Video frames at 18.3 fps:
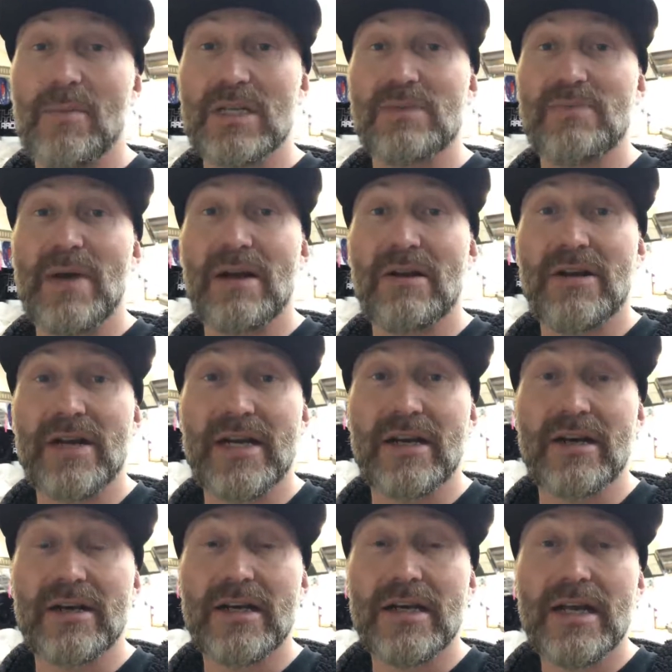much better
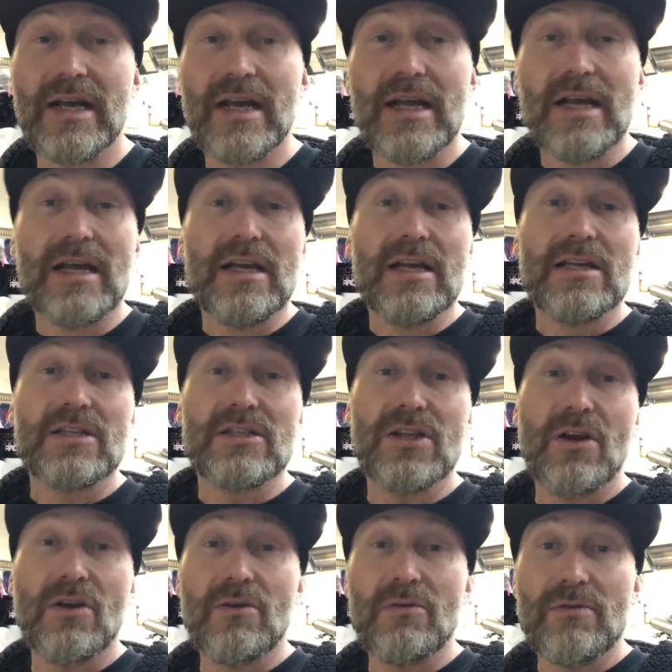here.
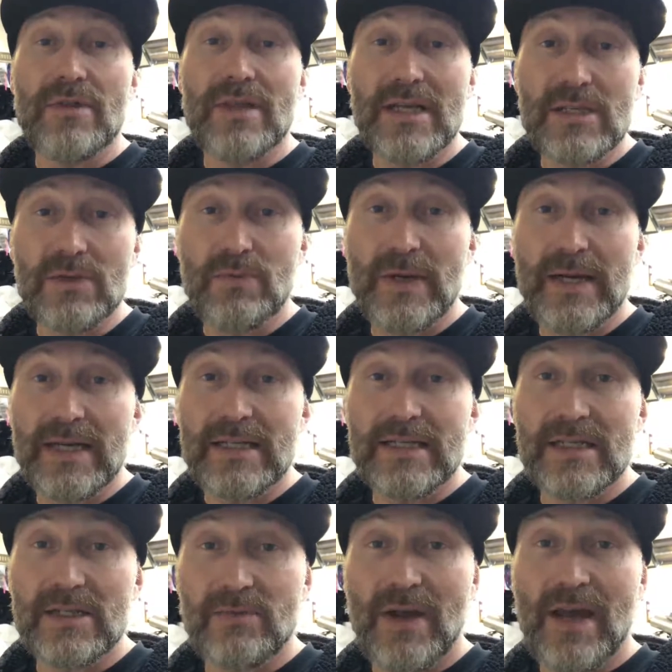So this week,
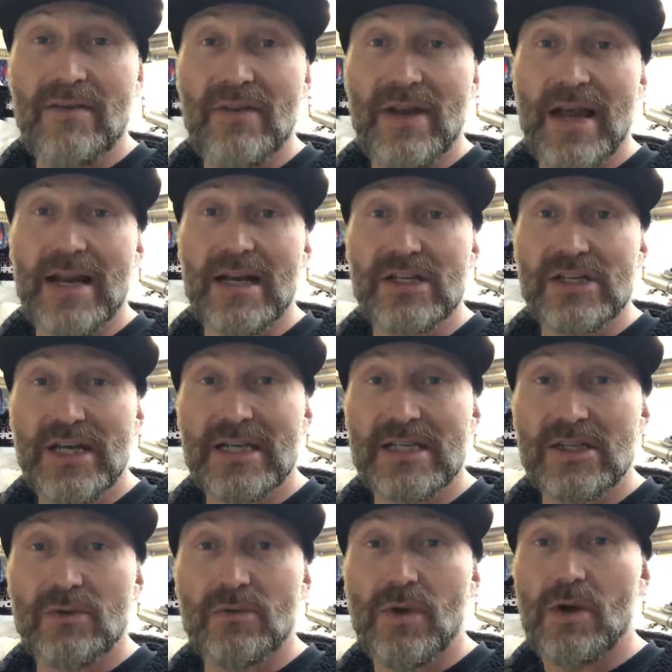since we haven't had a chance
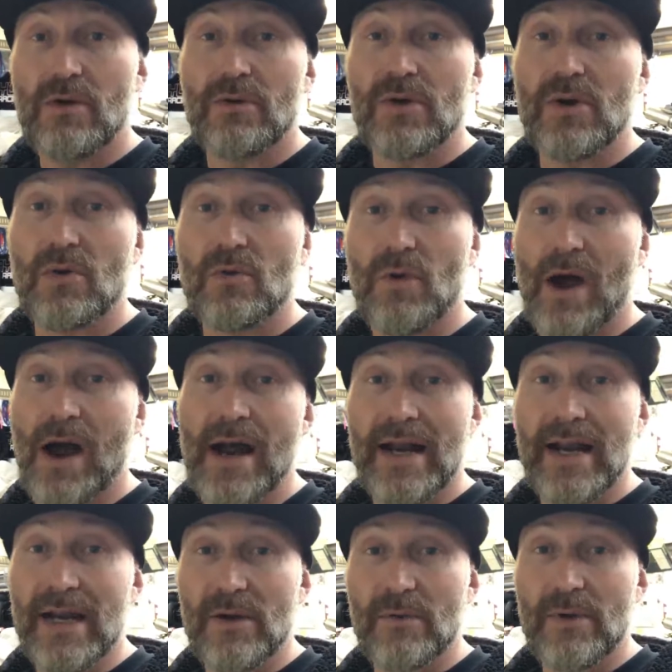to go out and go
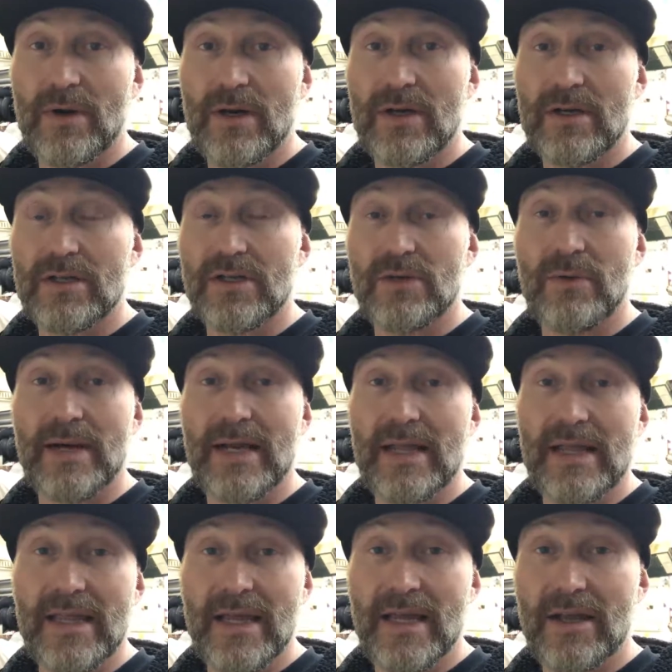ride anywhere or do
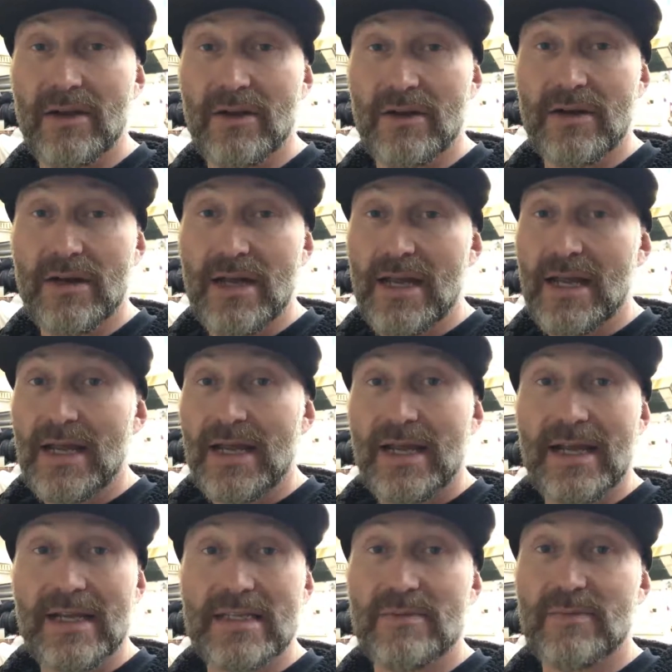anything or
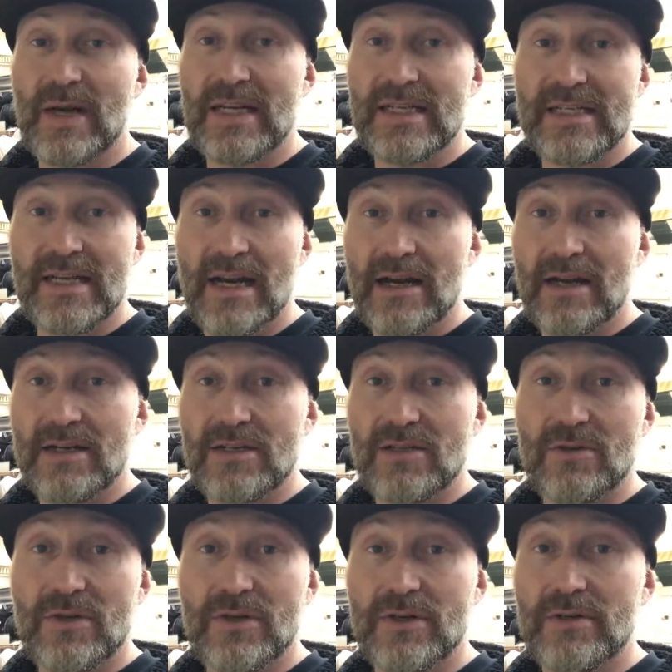get some ice tires
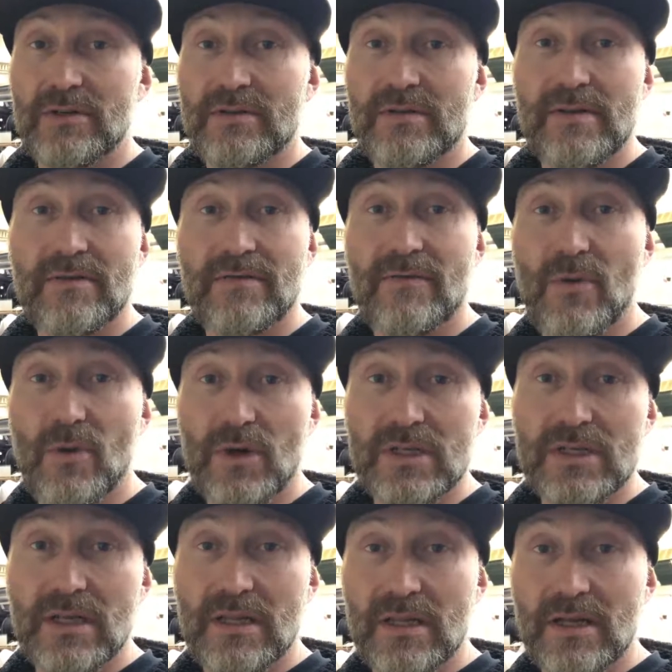or the
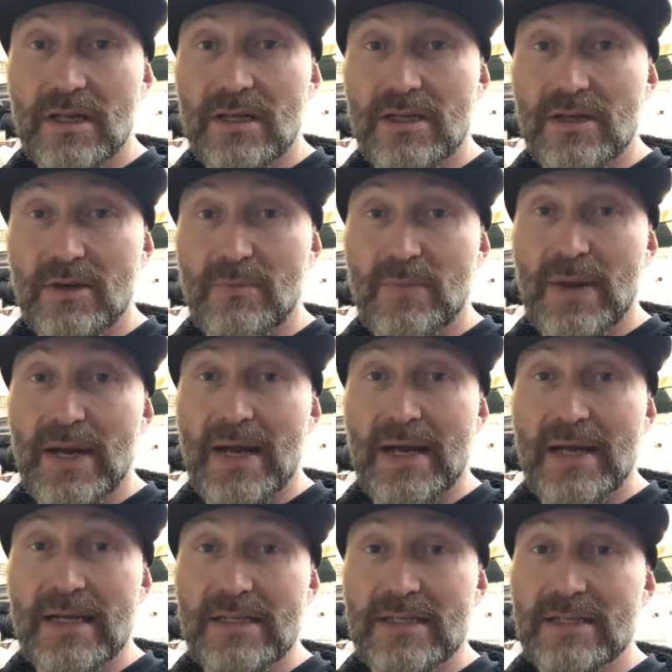forks on the dirt
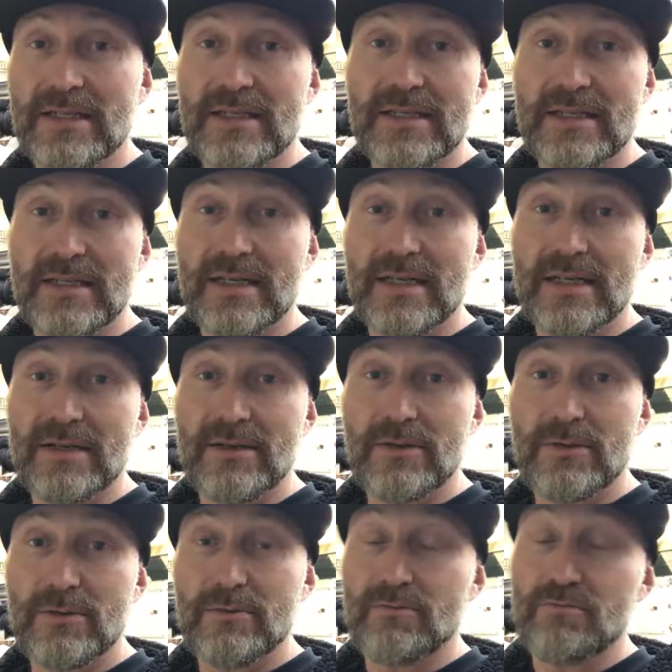bikes to
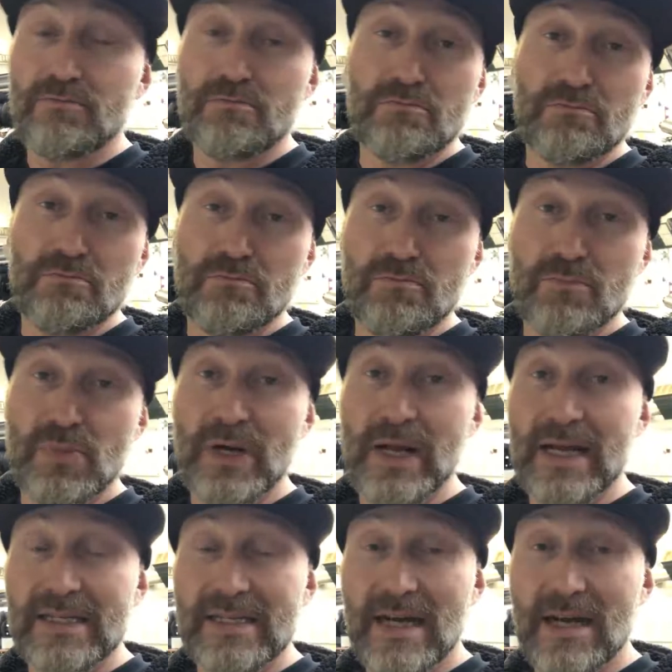put
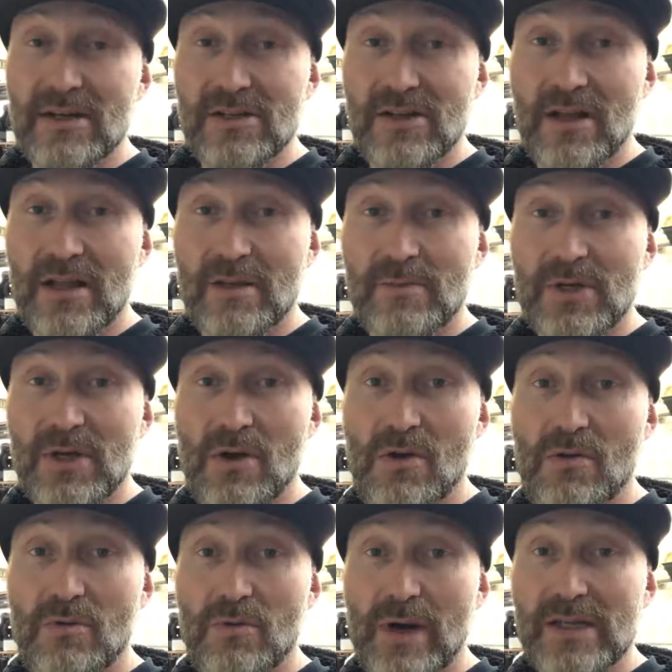ice tires on them to go
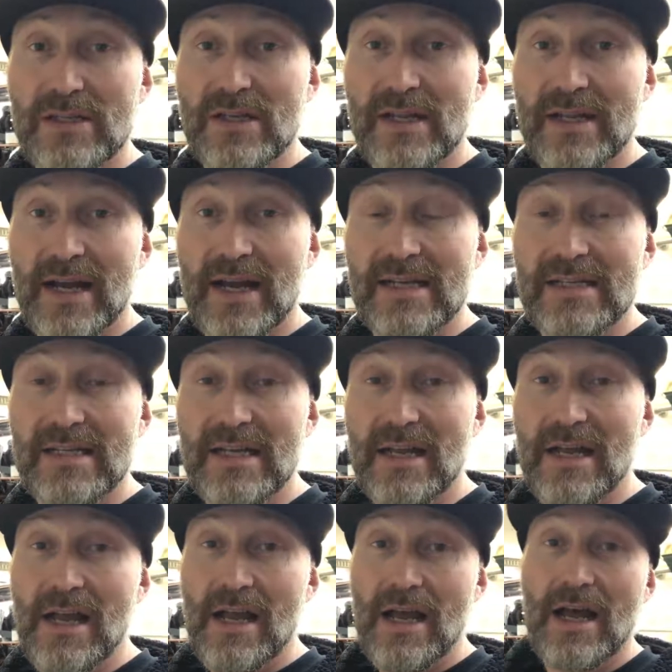race on the ice,
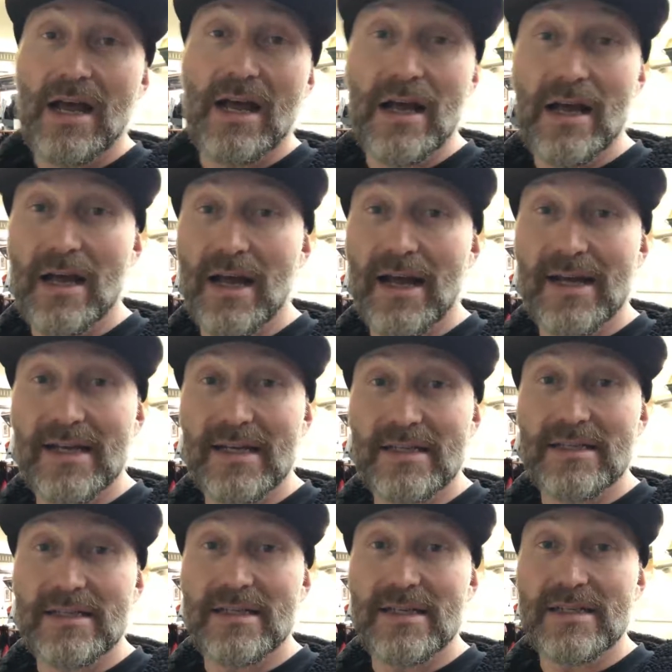I
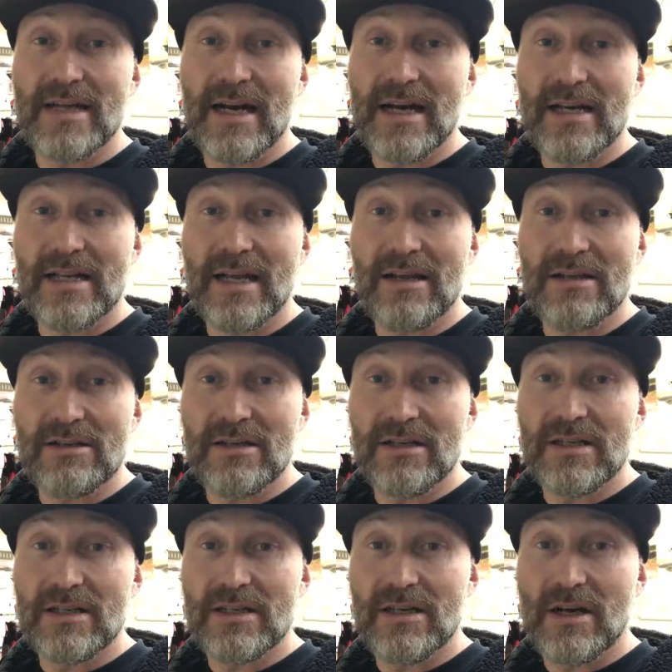decided that I was
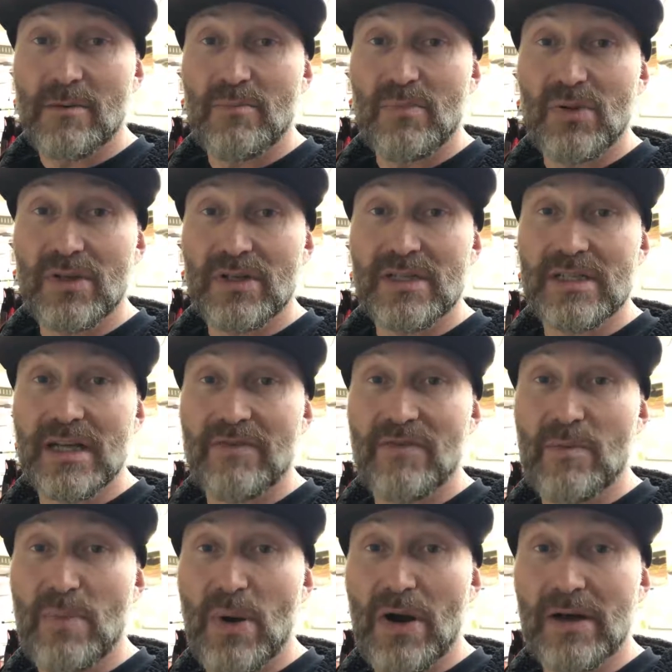going to start pulling stuff
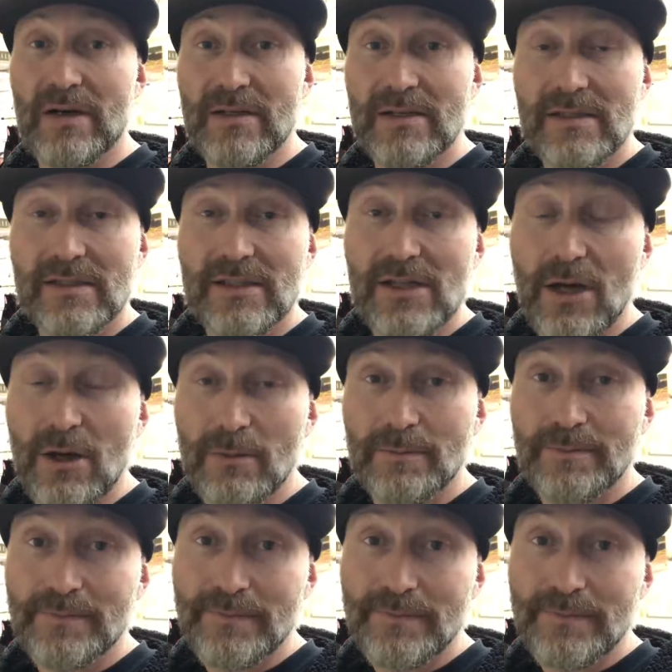apart. So